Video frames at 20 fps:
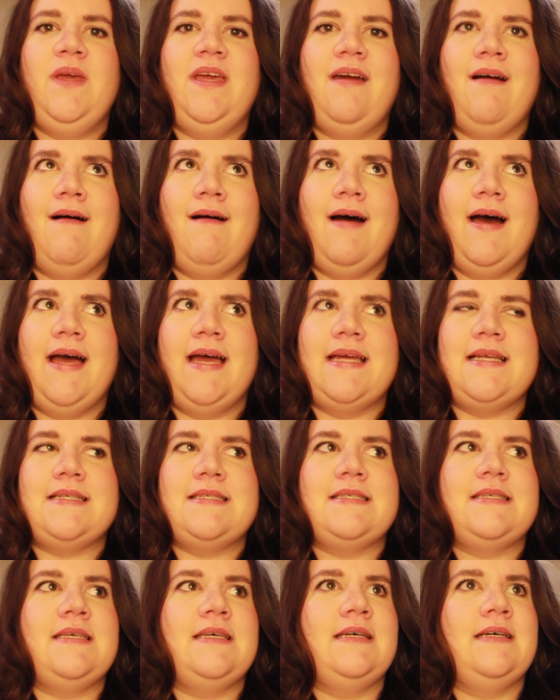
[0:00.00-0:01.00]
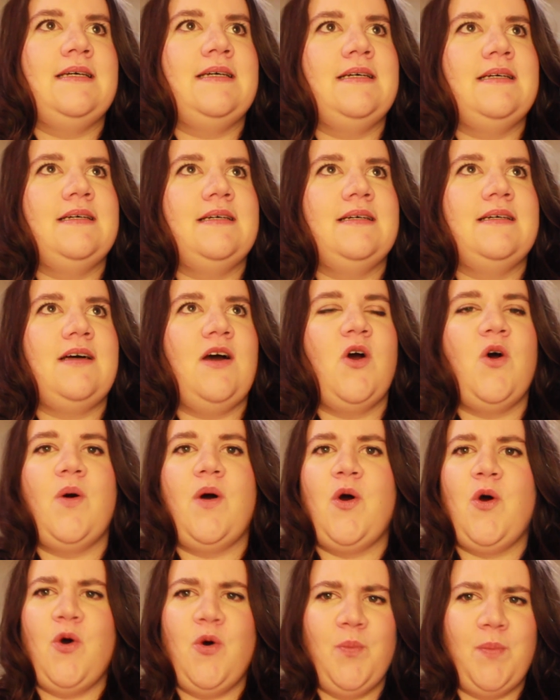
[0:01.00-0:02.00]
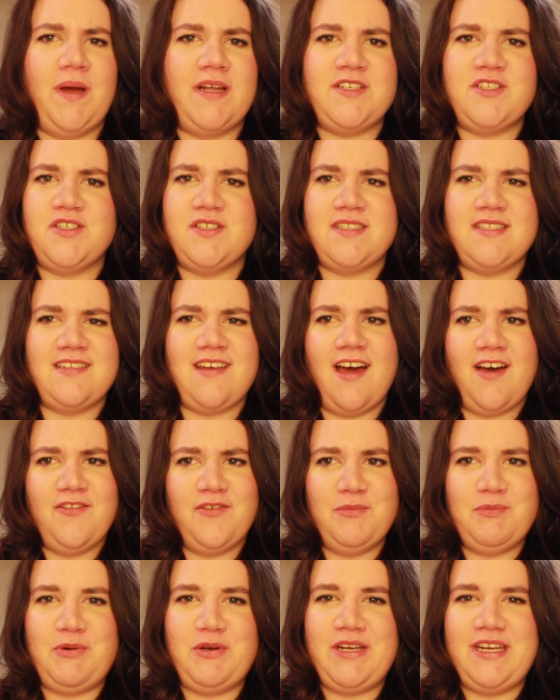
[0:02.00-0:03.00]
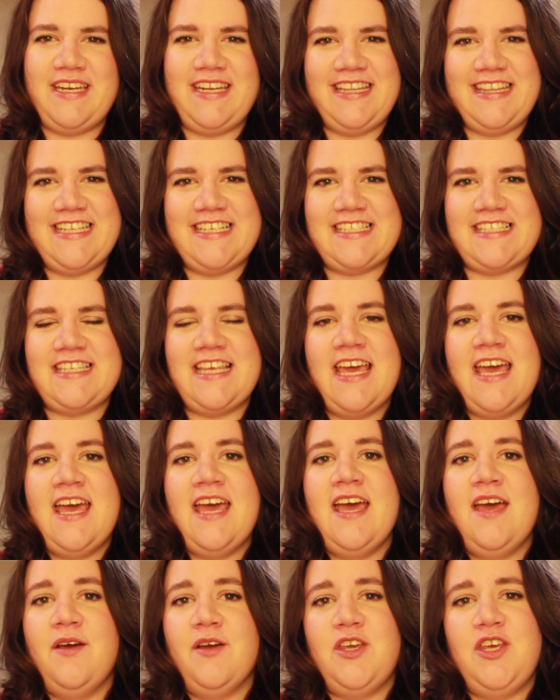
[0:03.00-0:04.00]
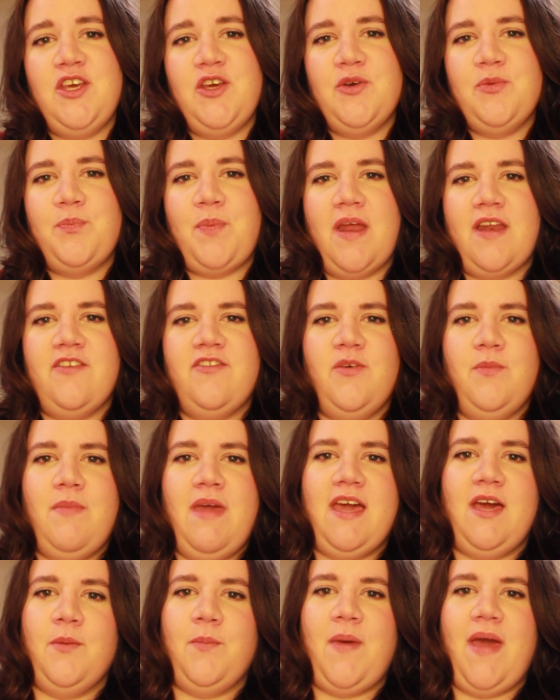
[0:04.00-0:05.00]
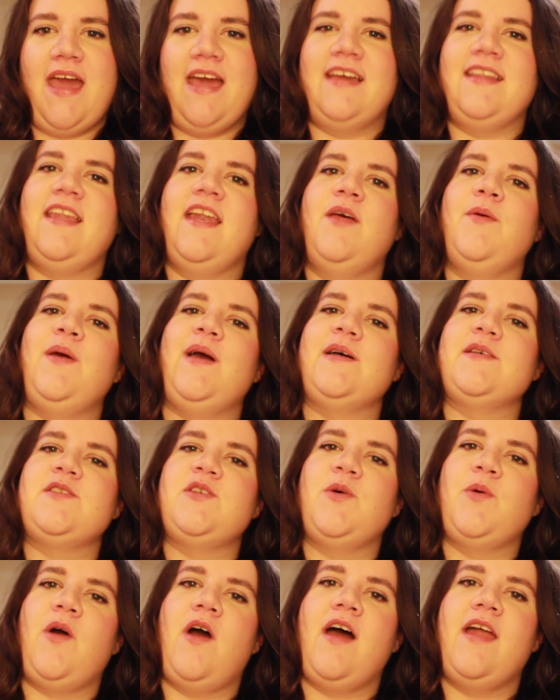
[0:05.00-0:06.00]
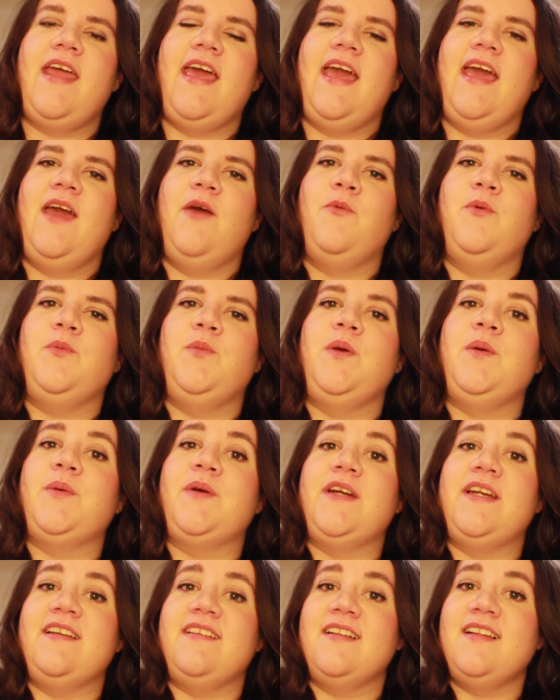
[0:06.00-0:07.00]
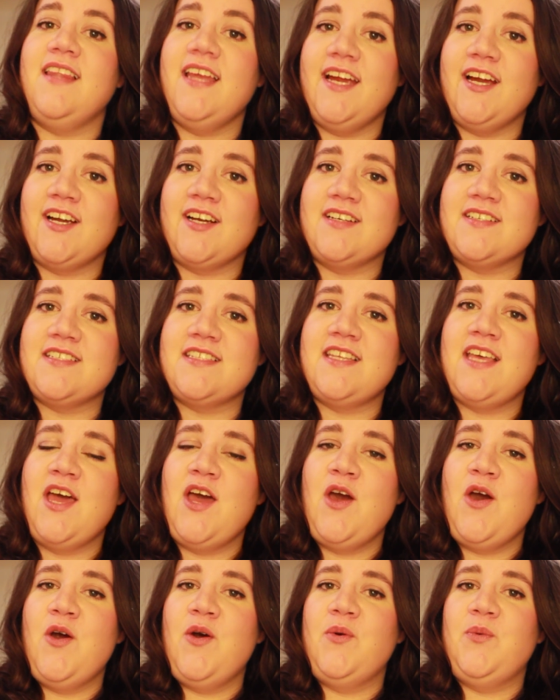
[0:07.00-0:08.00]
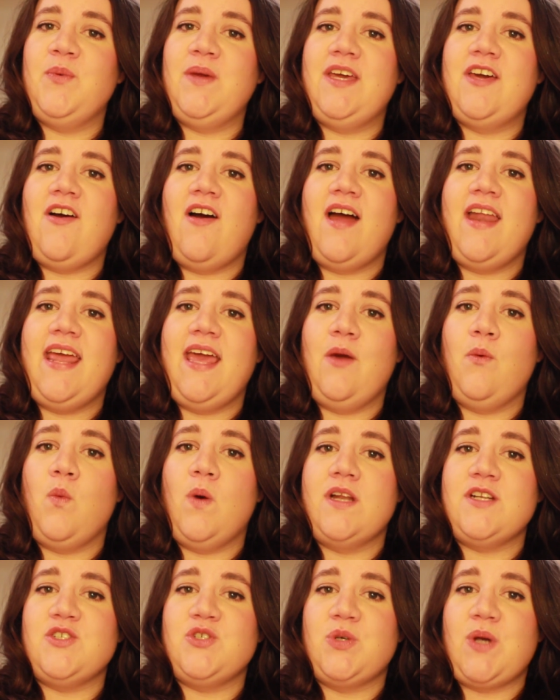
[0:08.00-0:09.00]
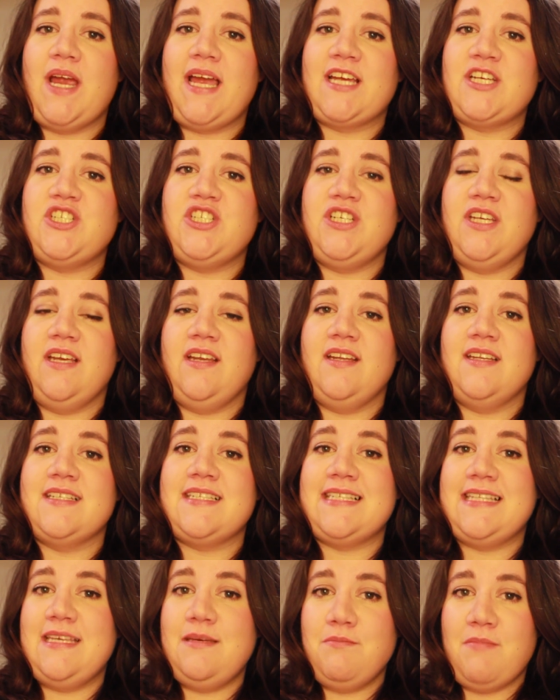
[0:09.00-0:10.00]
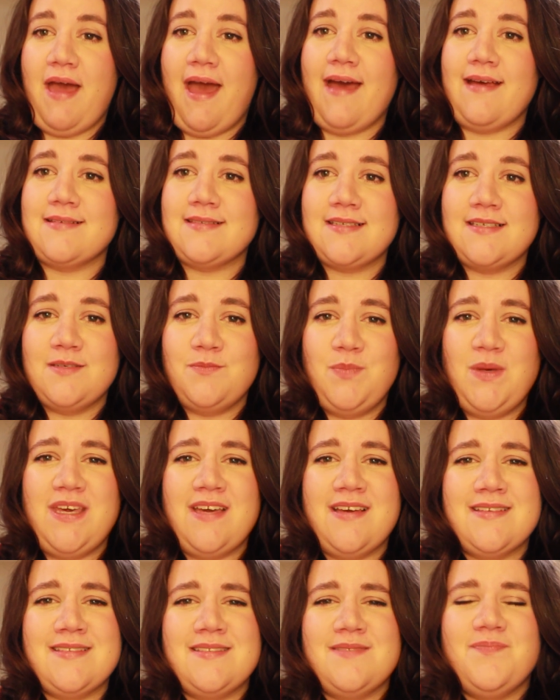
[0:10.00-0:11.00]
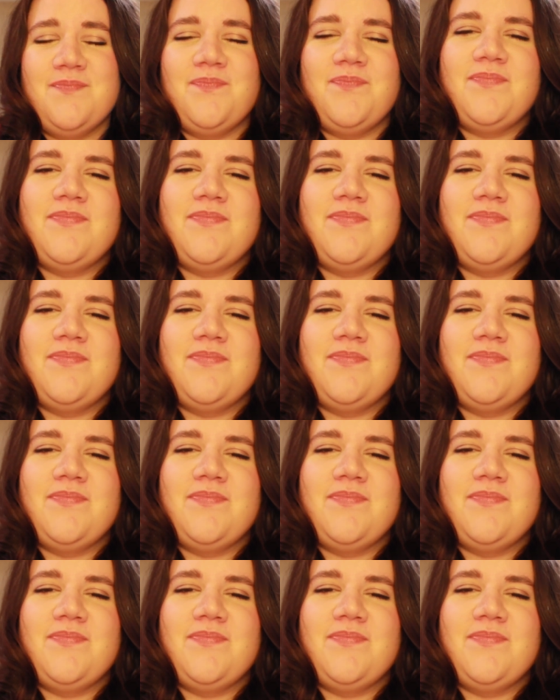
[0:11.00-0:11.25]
we got, a whole bunch of stuff, and put it in this cute Benefit makeup bag. And then we also got when we were in Claire's, we got a One Direction sleep mask, because